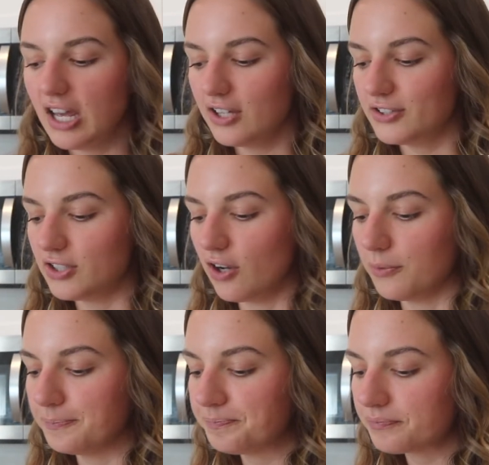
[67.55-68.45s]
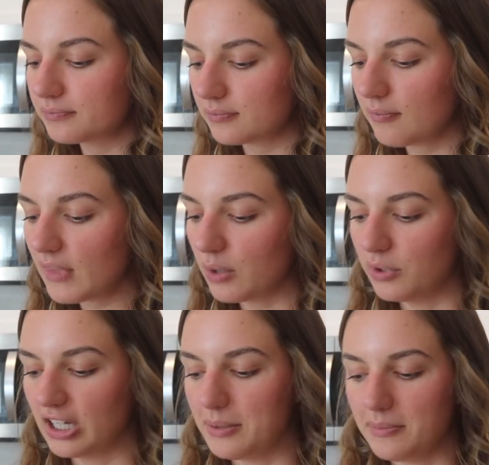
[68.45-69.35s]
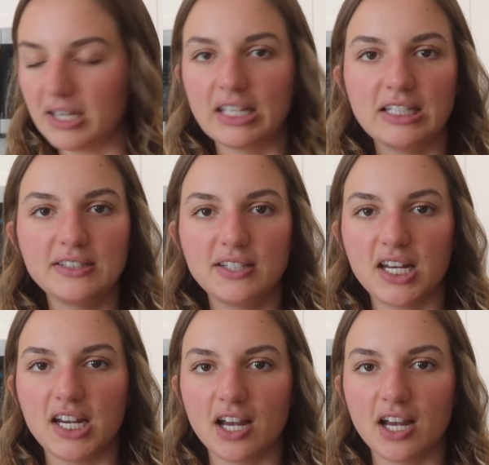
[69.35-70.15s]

So we're gonna be making these today.